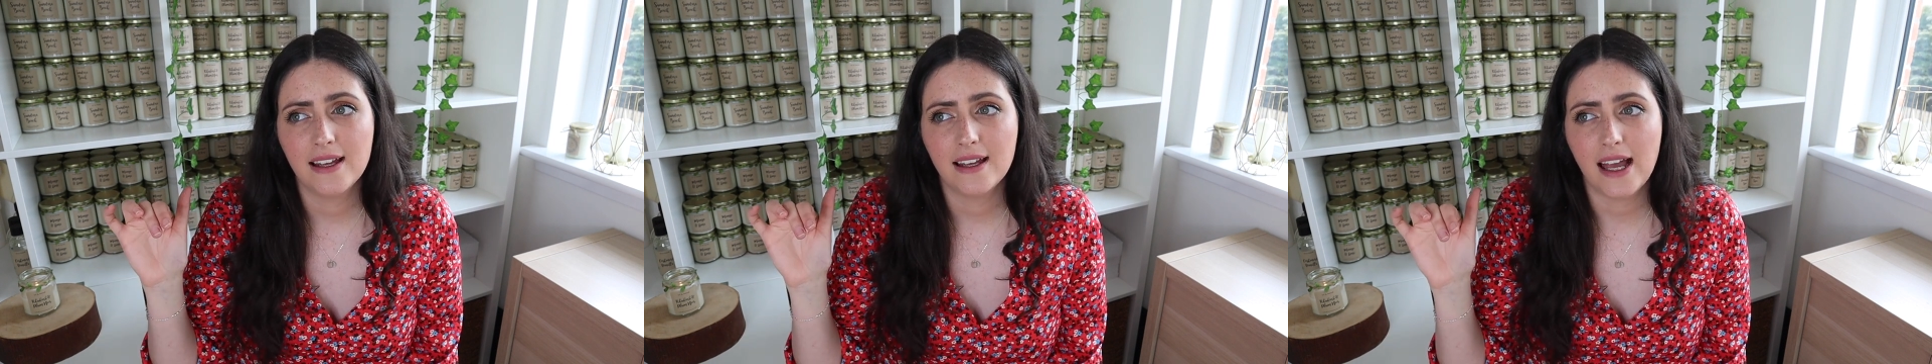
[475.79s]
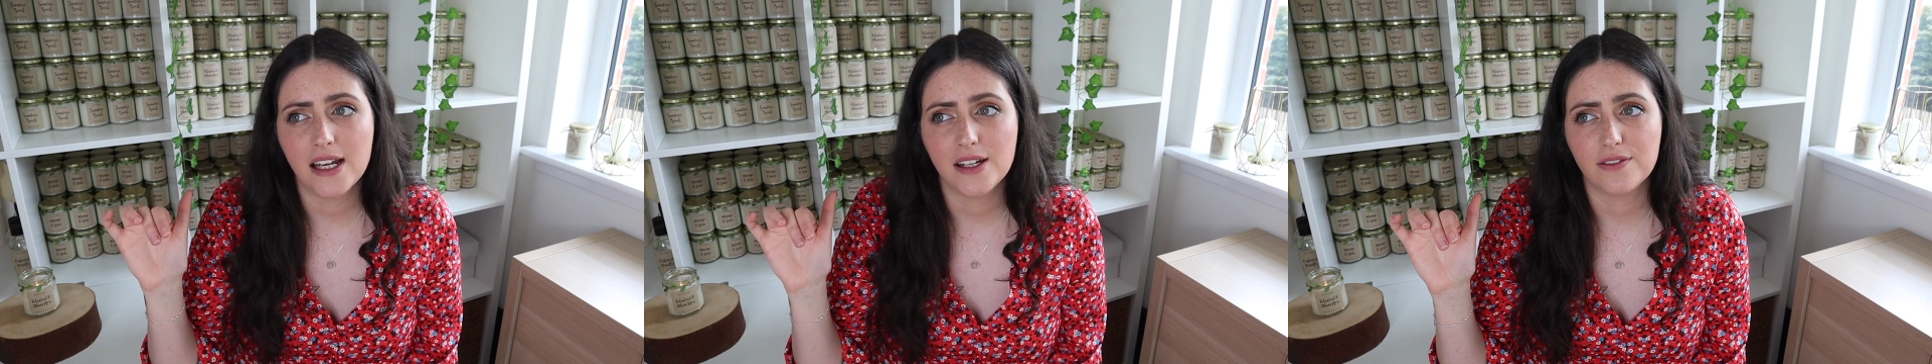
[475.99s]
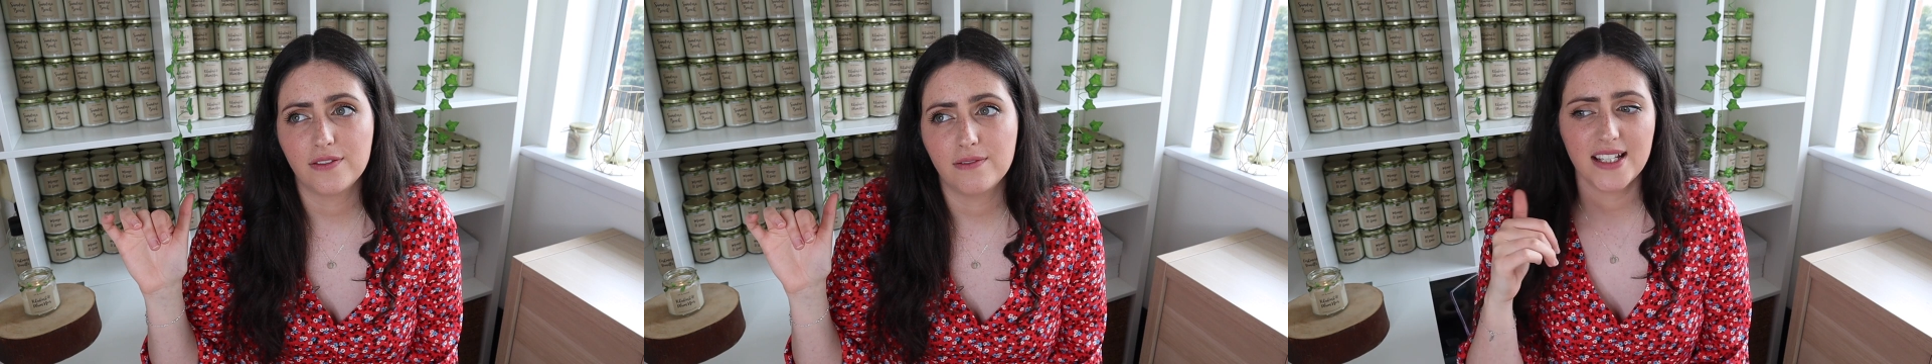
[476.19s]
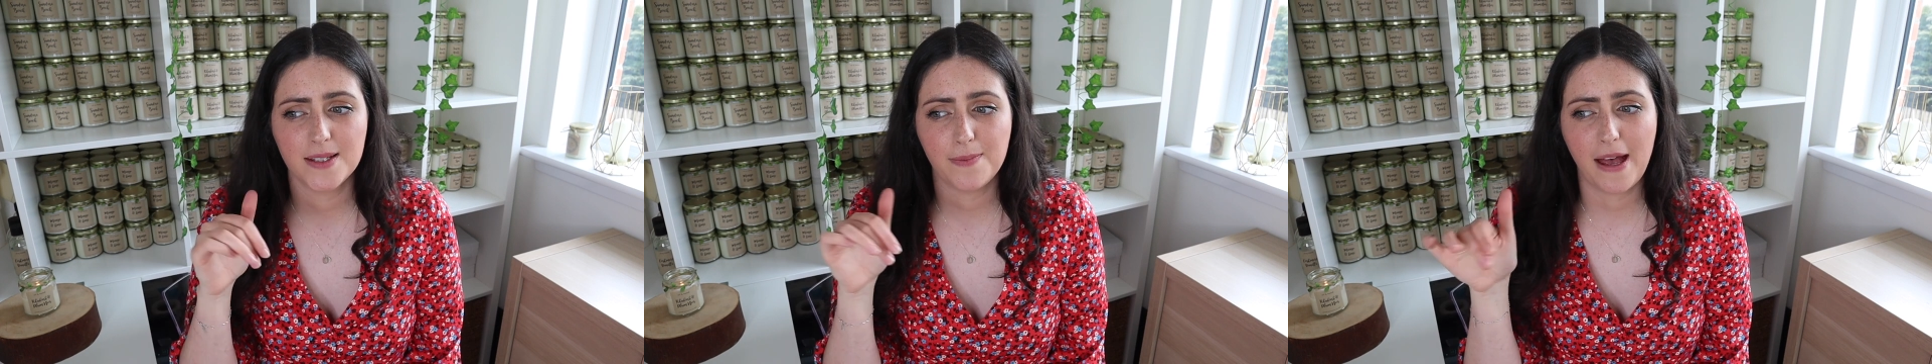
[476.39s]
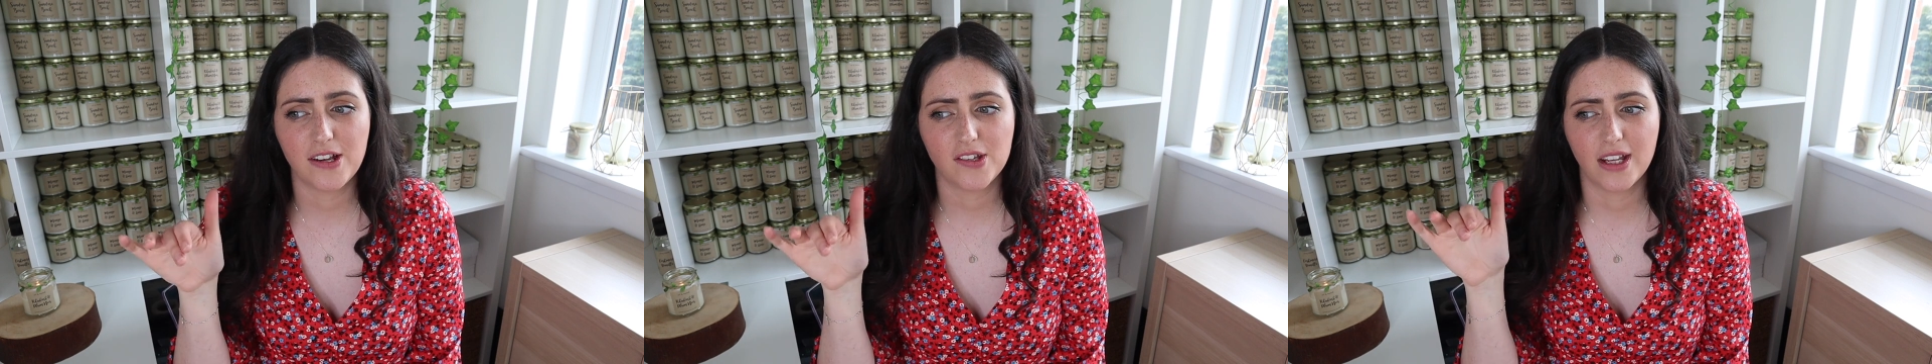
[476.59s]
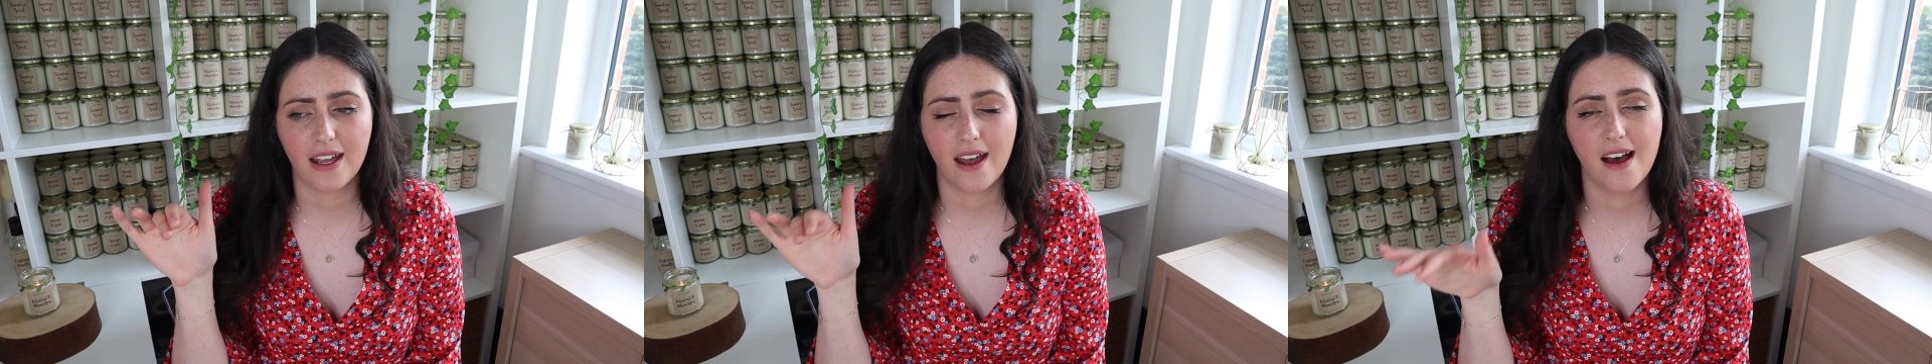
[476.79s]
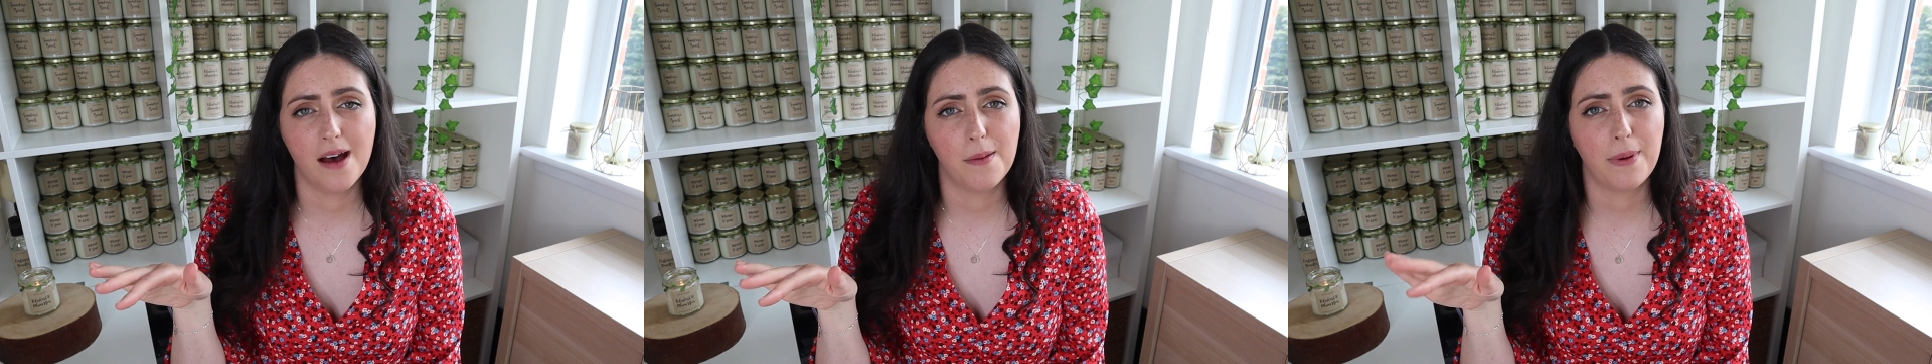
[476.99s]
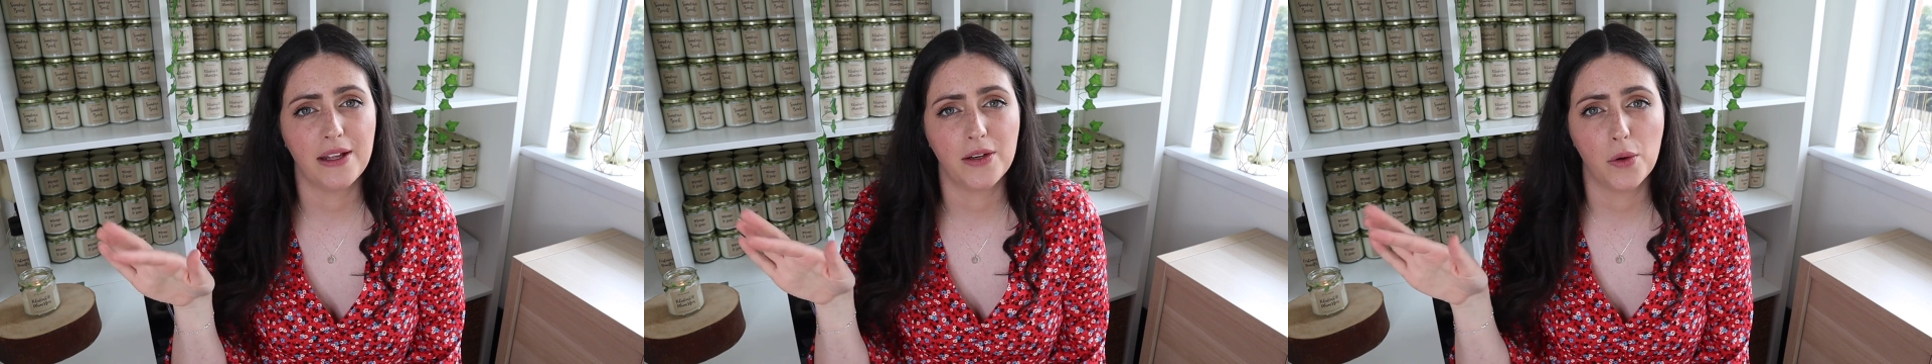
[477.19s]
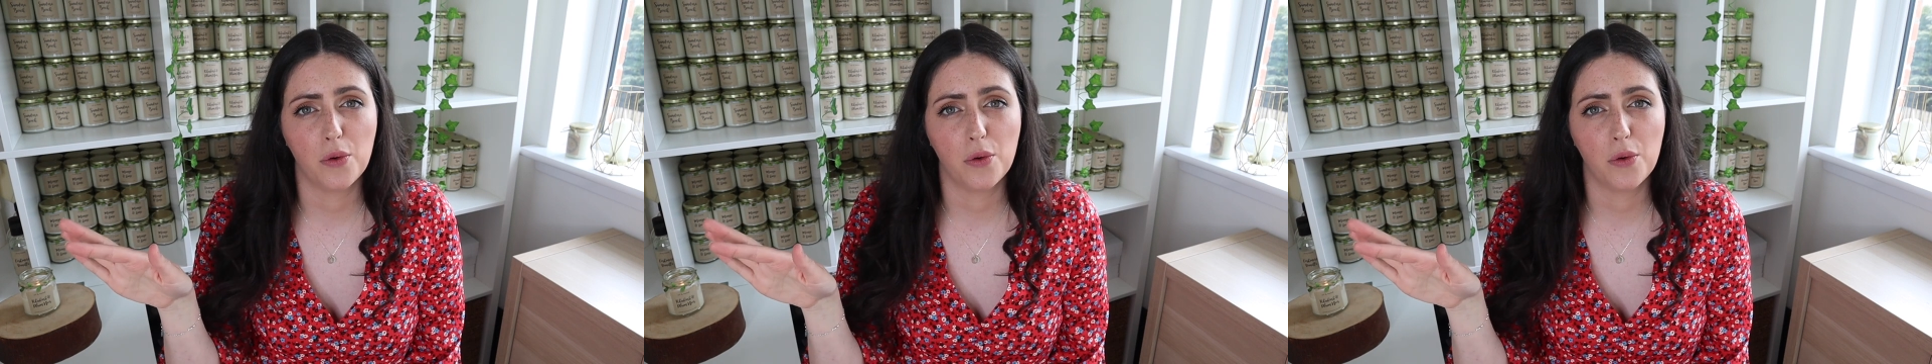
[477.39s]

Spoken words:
kind of splashing up and